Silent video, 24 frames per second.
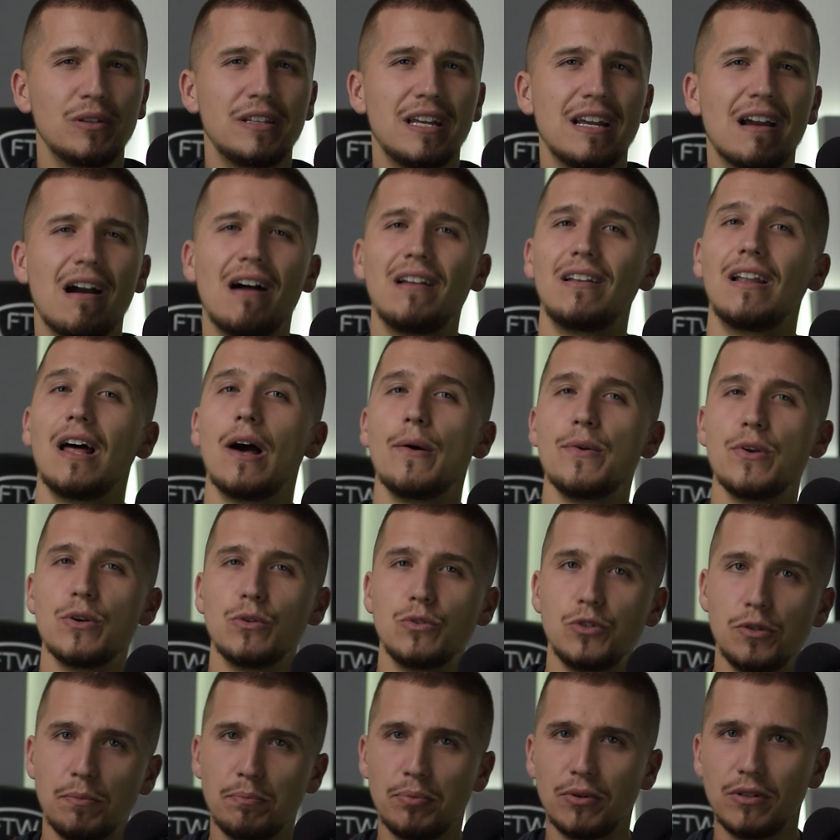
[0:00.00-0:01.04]
they allow you
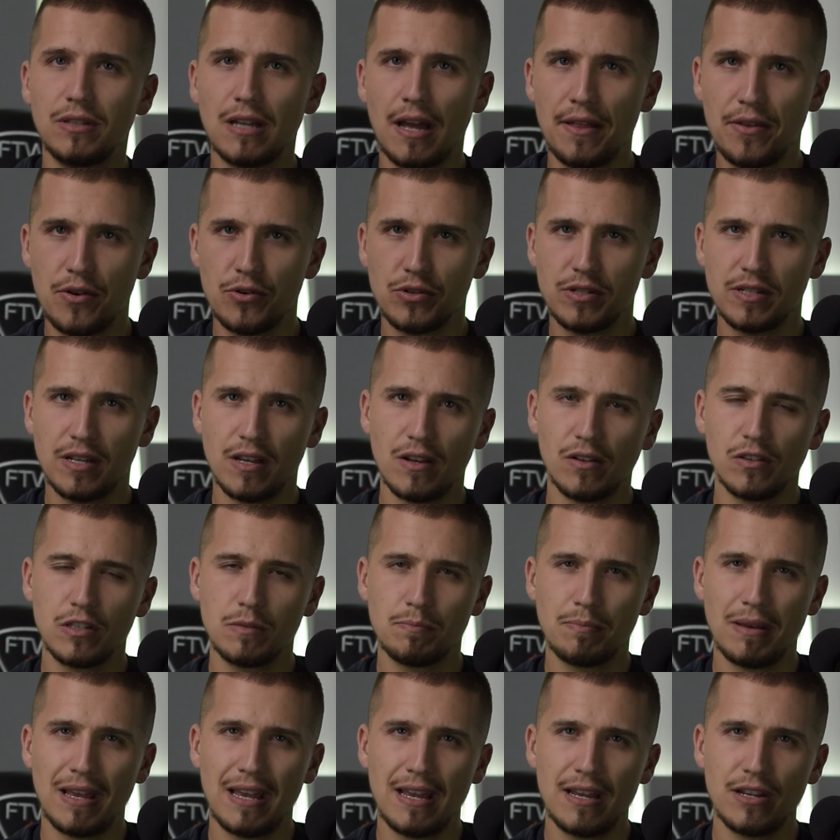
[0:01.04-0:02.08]
to put on your sales
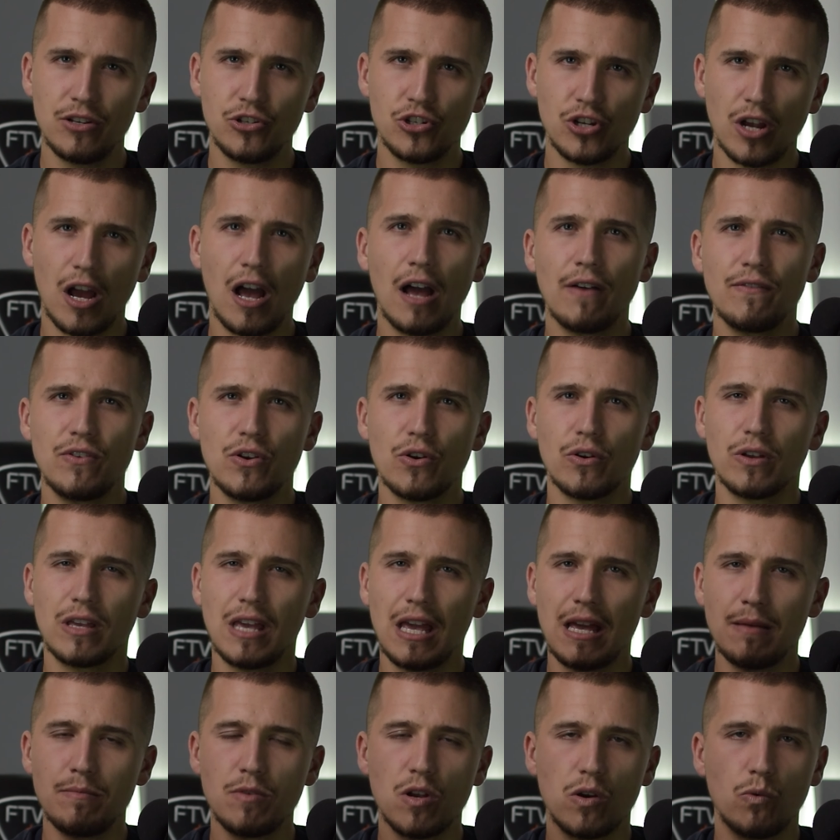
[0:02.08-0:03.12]
page of your
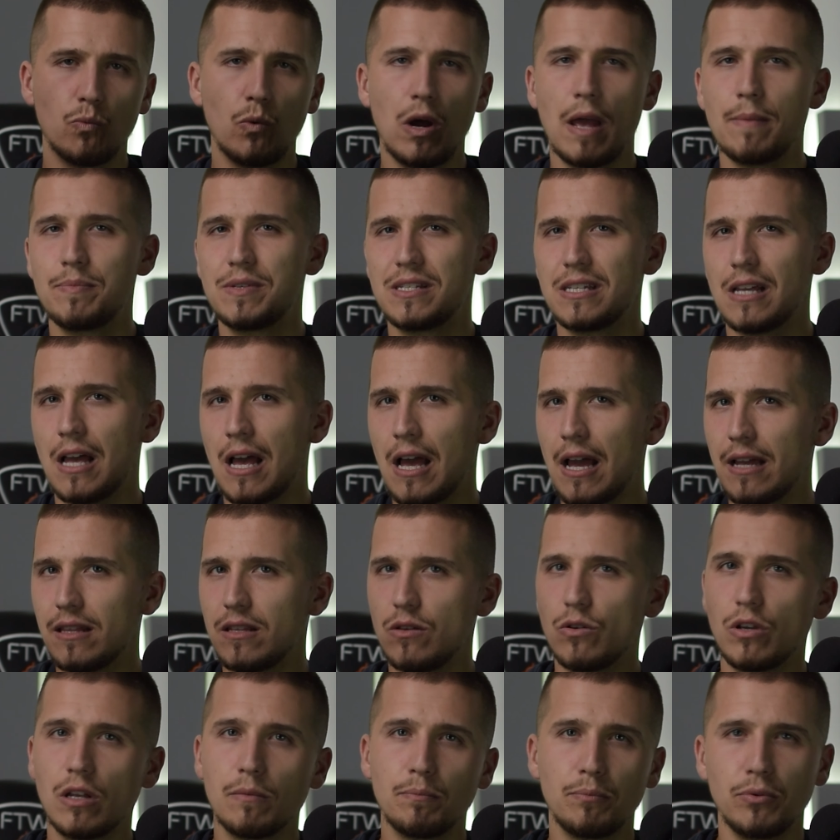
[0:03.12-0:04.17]
game your website,
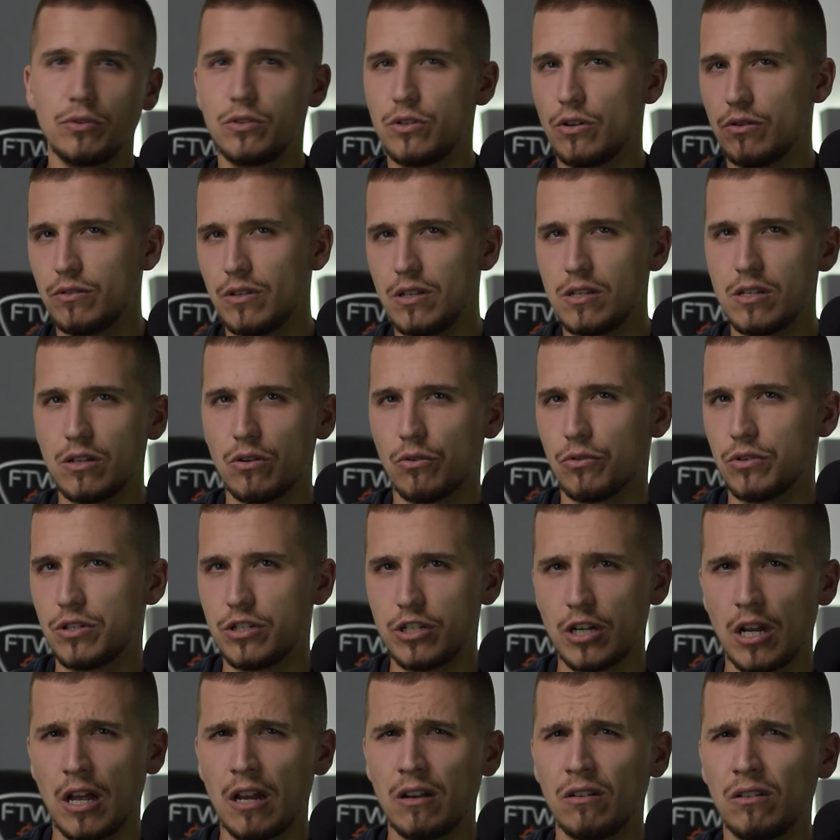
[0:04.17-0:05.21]
you can put your Discord
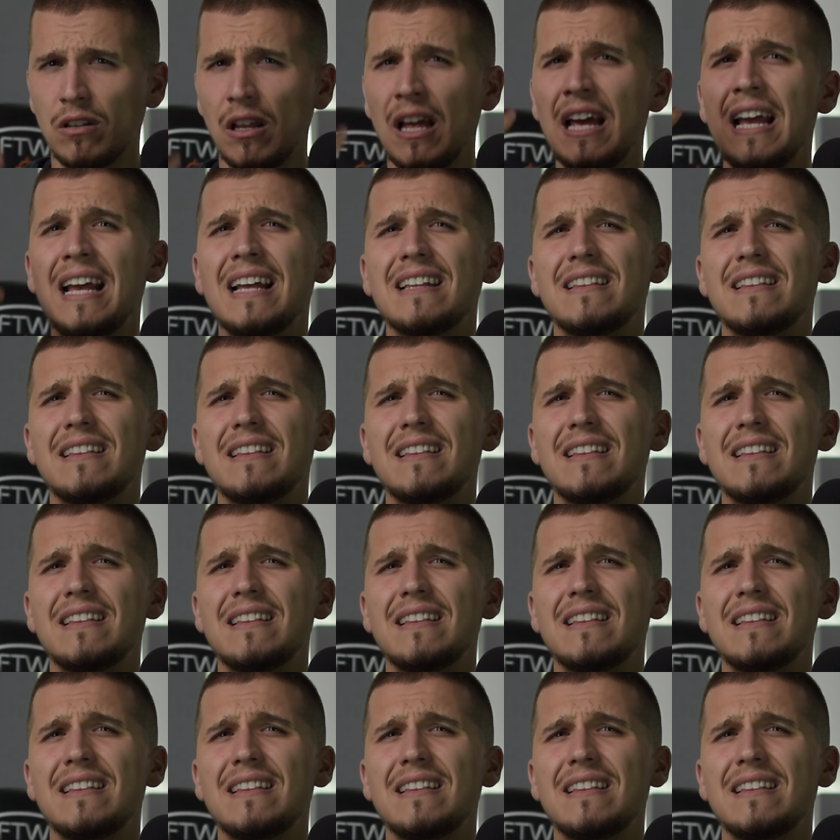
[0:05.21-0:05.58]
channel.